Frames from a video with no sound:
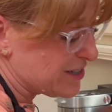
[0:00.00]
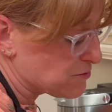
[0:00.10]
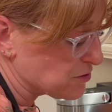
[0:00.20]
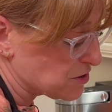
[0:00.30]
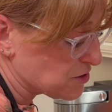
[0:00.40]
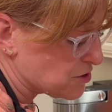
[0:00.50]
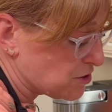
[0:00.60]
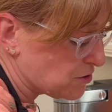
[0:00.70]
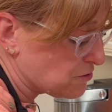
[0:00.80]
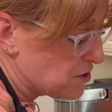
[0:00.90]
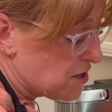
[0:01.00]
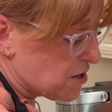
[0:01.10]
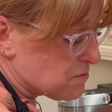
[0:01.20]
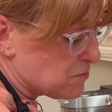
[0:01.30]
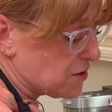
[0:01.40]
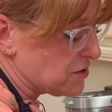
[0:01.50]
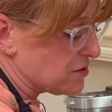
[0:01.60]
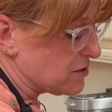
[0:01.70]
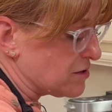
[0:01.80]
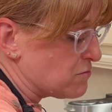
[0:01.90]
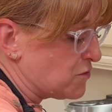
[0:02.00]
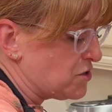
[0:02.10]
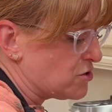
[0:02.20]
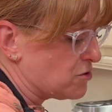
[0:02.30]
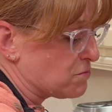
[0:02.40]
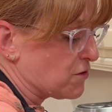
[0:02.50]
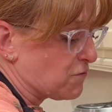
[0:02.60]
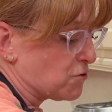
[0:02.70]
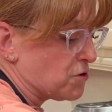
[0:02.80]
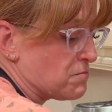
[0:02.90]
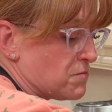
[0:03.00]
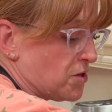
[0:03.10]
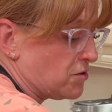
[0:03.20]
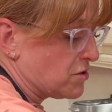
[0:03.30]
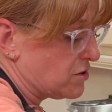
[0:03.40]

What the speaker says: really good too. But we do prefer the milk